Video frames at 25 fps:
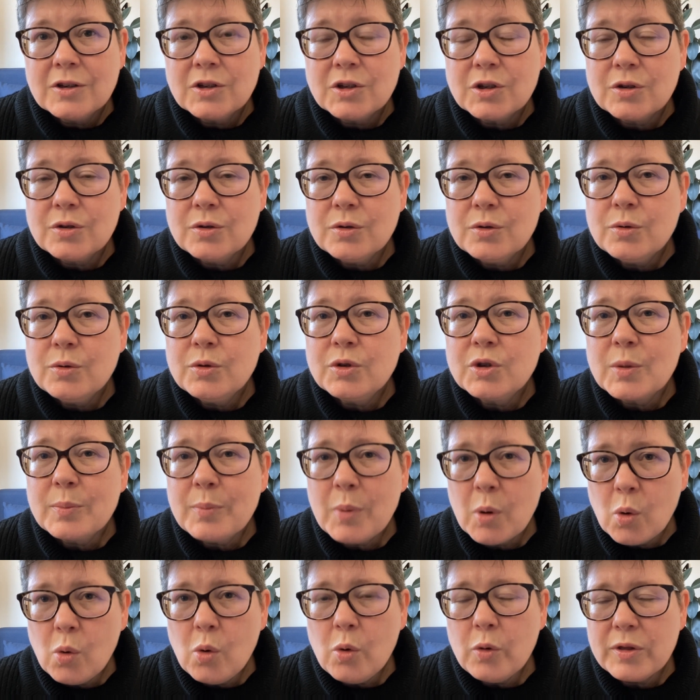to
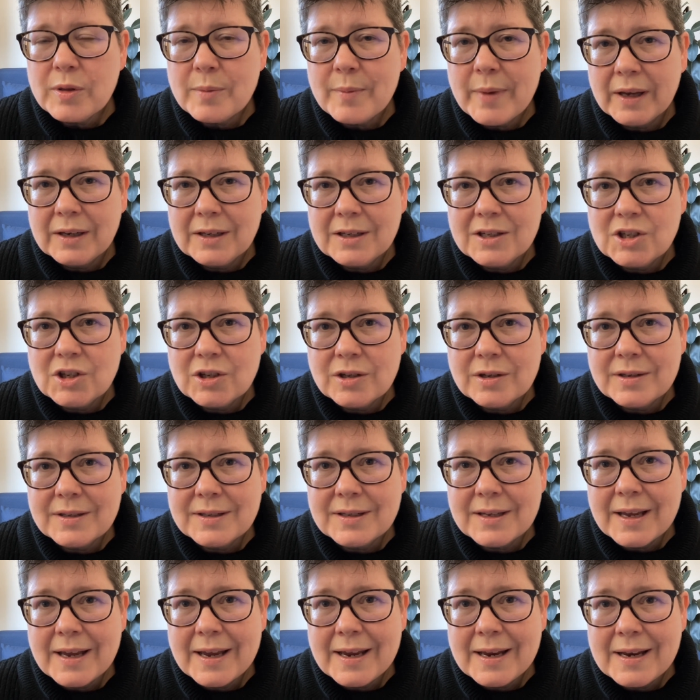support the
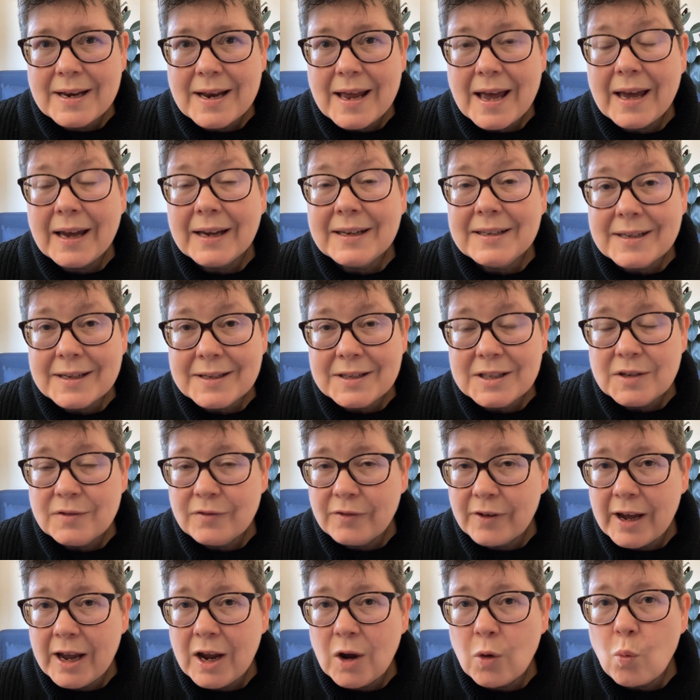managers in
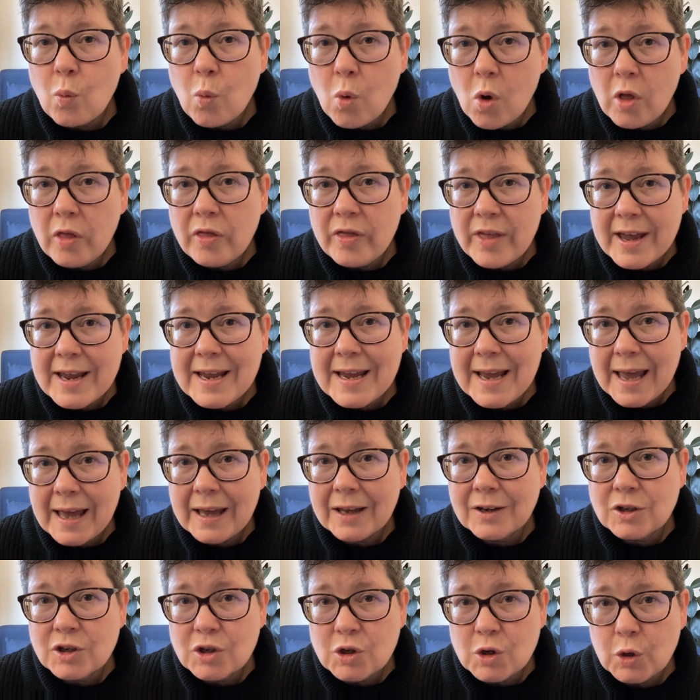identifying what they
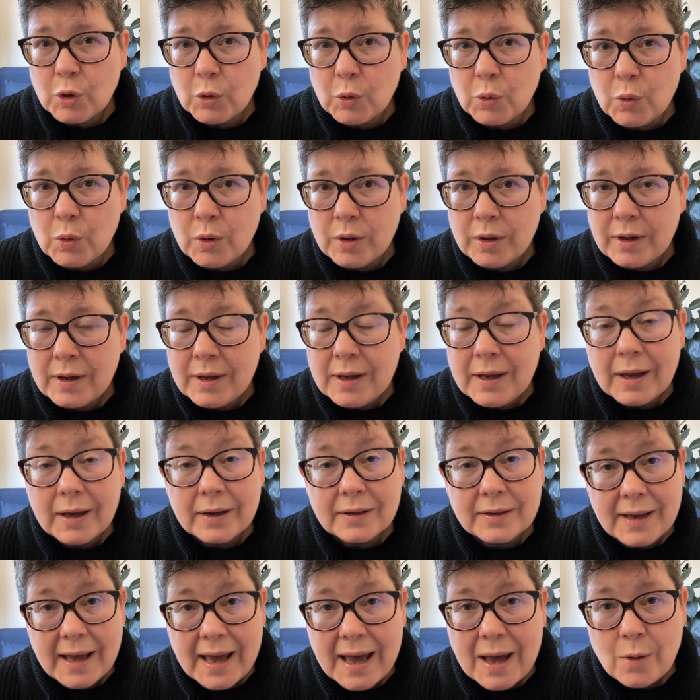can do
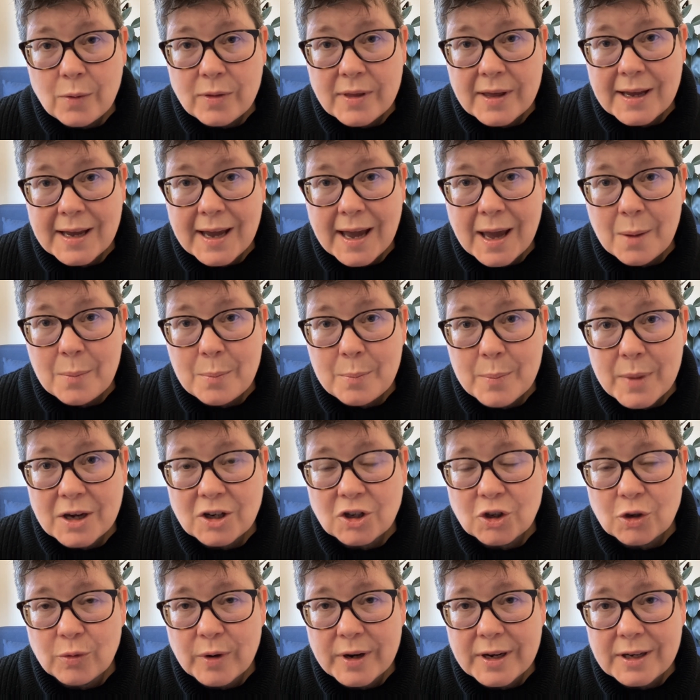and how they can
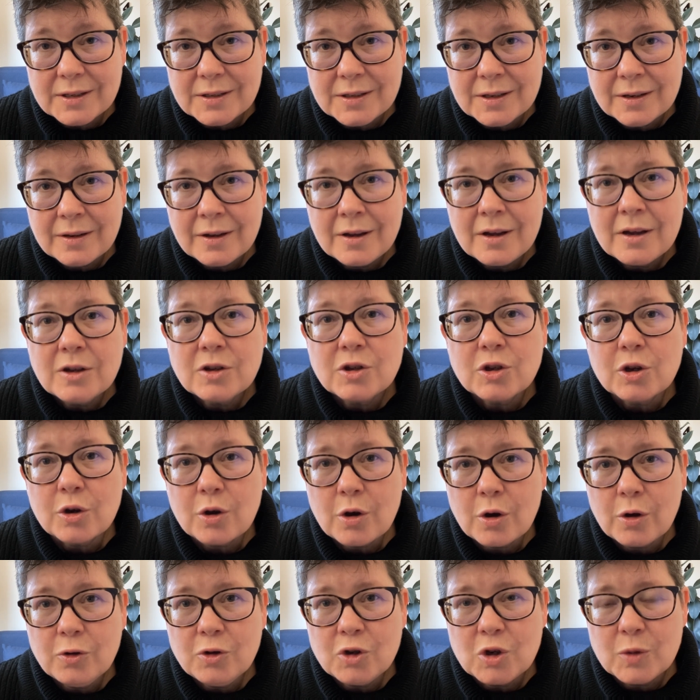measure it to
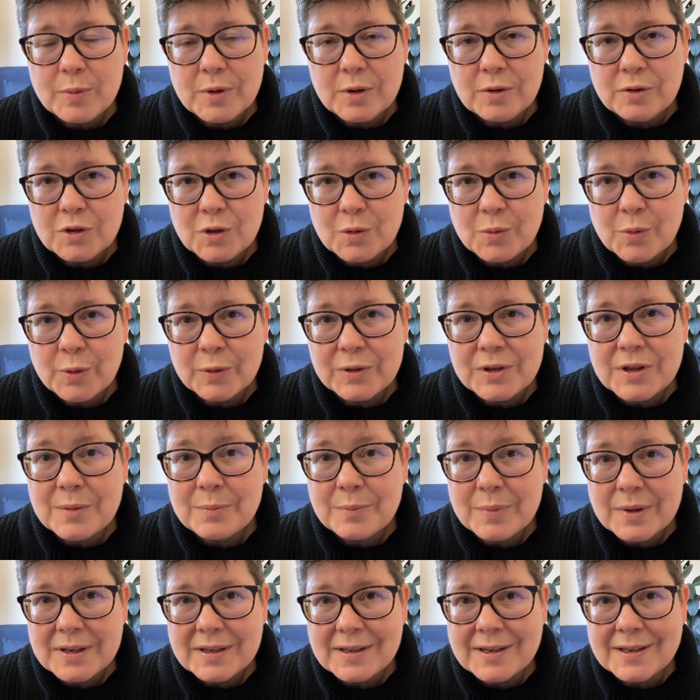contribute towards the
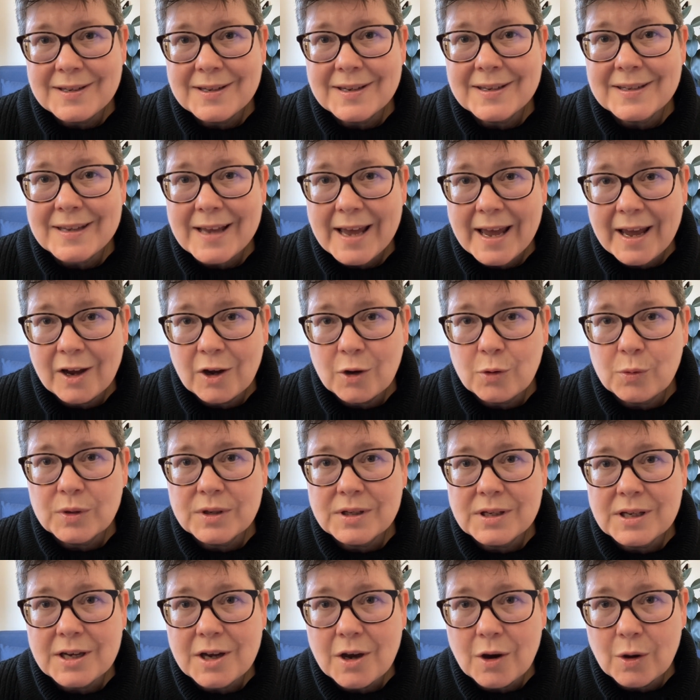business's
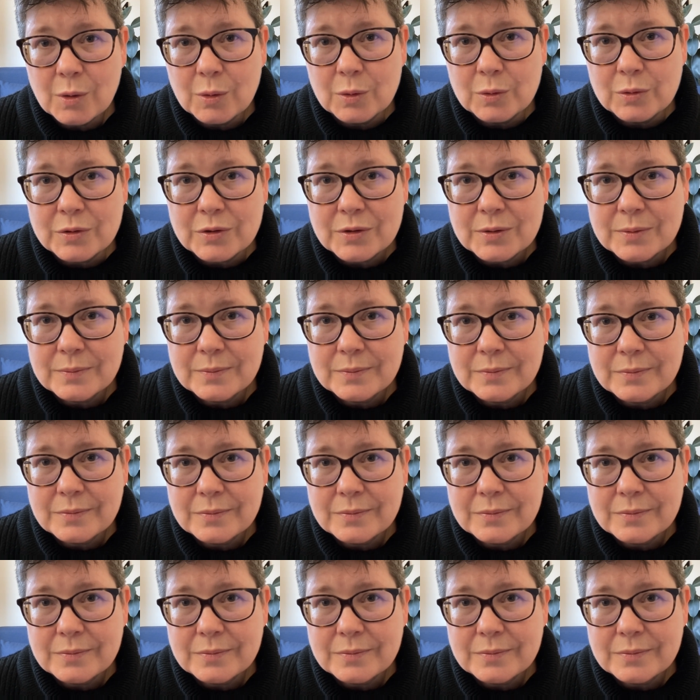equity goals.